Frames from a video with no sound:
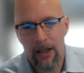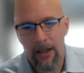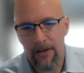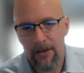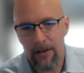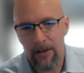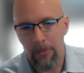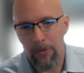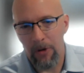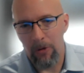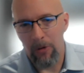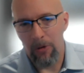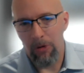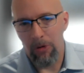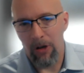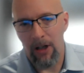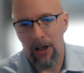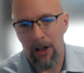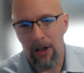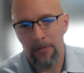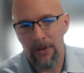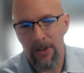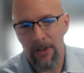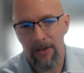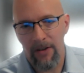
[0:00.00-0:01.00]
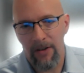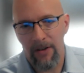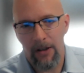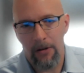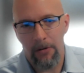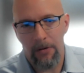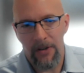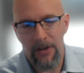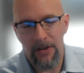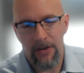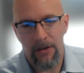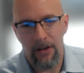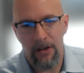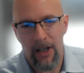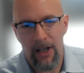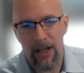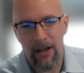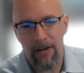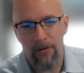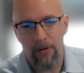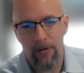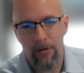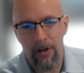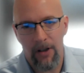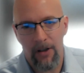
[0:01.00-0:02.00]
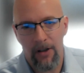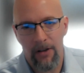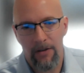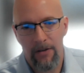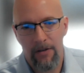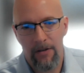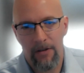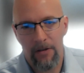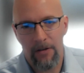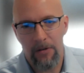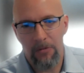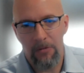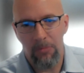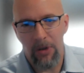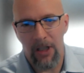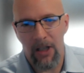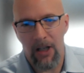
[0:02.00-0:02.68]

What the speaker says: And some of the problems I think we still have with